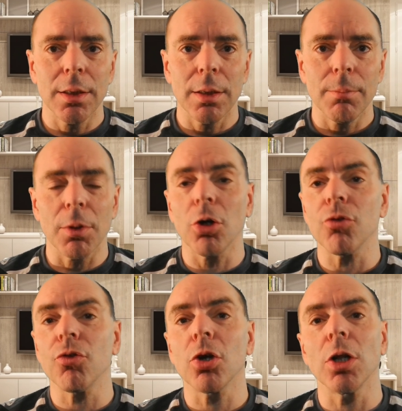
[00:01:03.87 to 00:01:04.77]
Because
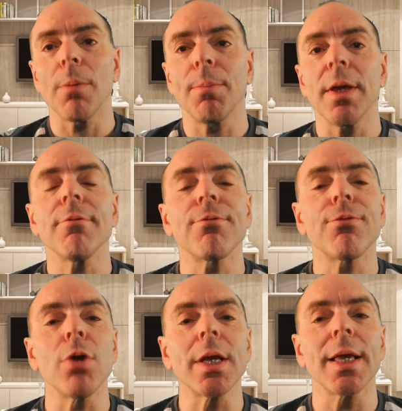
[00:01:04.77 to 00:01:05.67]
you're going to be
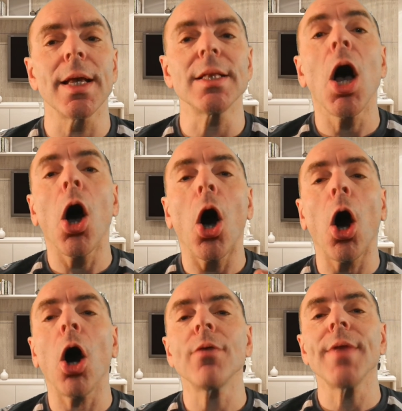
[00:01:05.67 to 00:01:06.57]
freaking
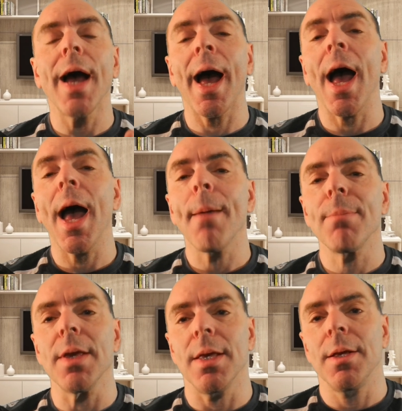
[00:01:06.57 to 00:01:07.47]

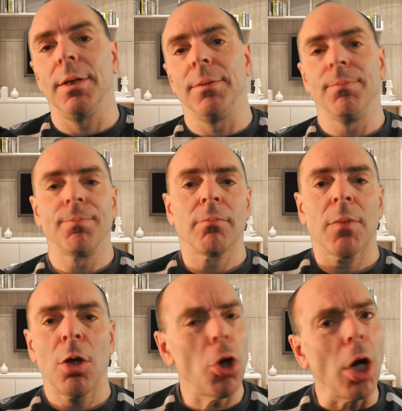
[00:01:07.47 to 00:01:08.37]
unhappy.
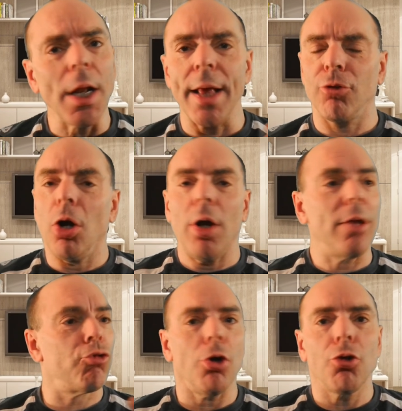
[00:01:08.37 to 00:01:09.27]
You're going to
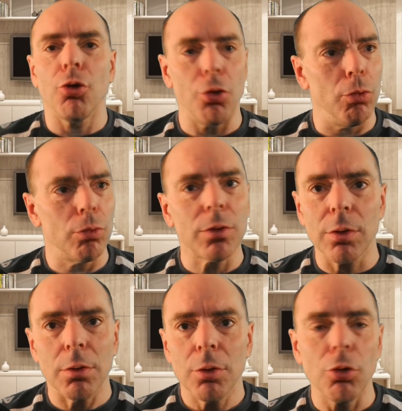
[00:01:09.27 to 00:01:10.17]
enjoy your youth.
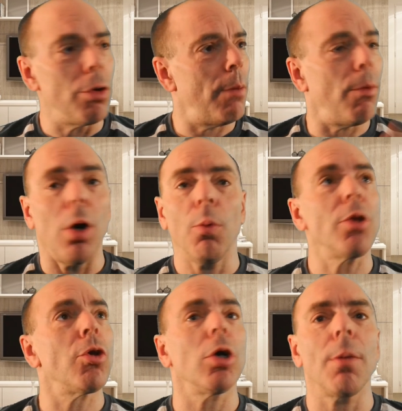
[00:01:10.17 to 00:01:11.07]
When
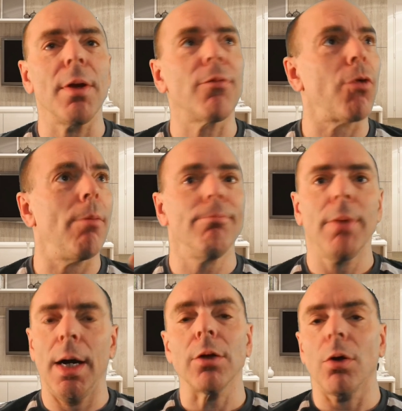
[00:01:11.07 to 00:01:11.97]
you're going to be from,
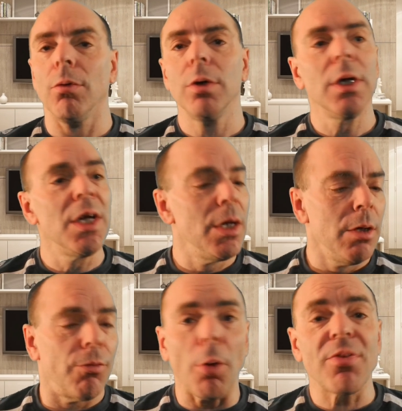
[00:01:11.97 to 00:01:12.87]
I don't know,
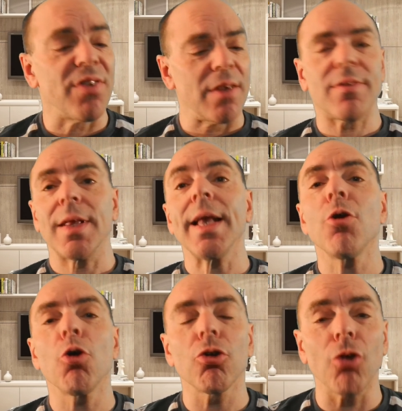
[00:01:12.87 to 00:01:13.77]
from 16
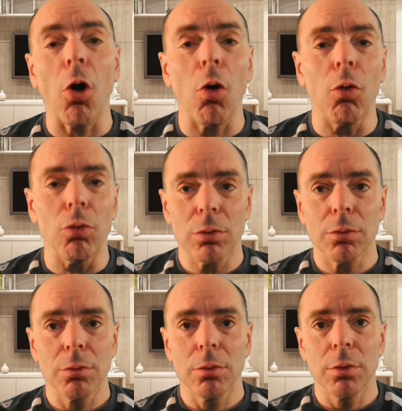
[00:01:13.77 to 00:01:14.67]
years old,
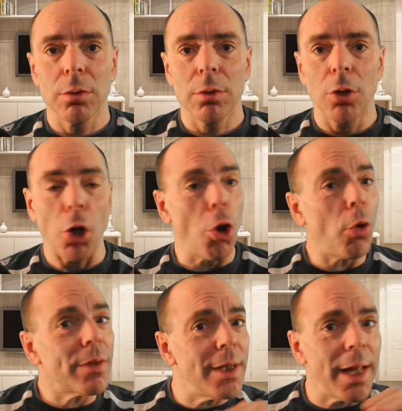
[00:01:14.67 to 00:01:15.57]
a young
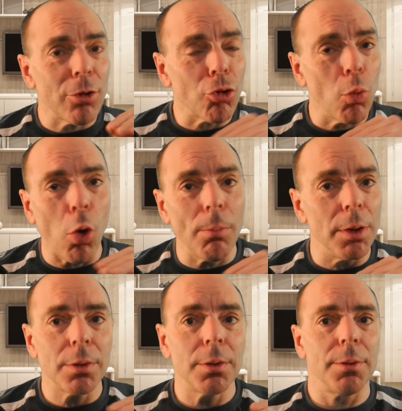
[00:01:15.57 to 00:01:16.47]
teenager
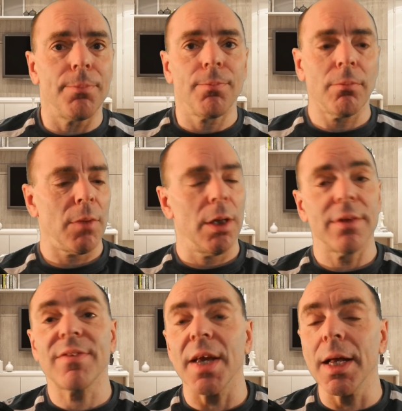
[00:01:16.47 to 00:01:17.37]
woman,
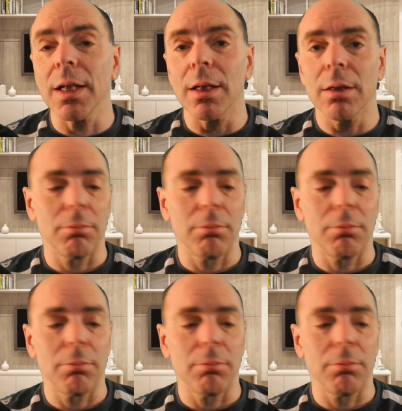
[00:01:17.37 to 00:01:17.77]
till